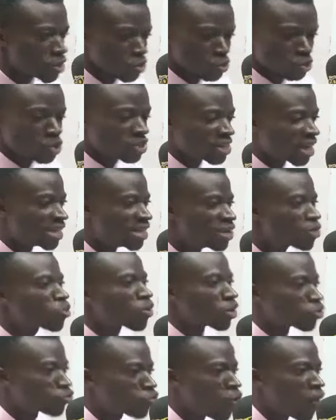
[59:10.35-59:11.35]
Soldier
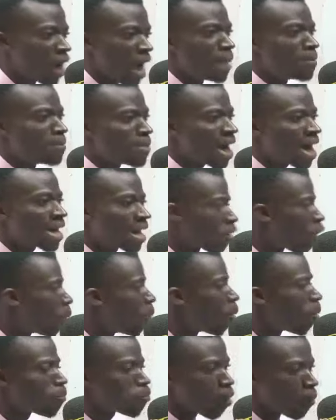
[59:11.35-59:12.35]
nuclear tour, a man and no
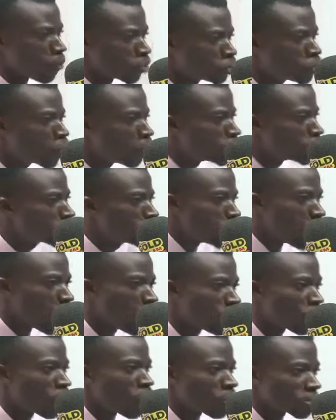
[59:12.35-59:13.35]
more mojo
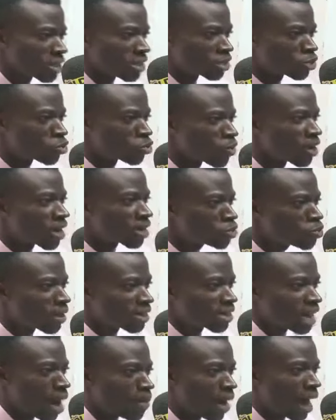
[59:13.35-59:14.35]
mutuo, because it will get to a
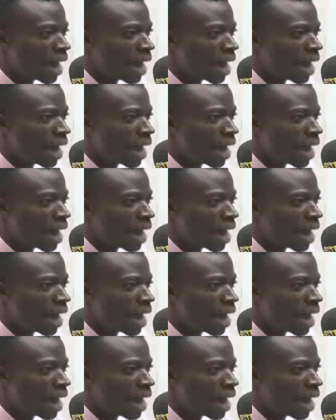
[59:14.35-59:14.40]
time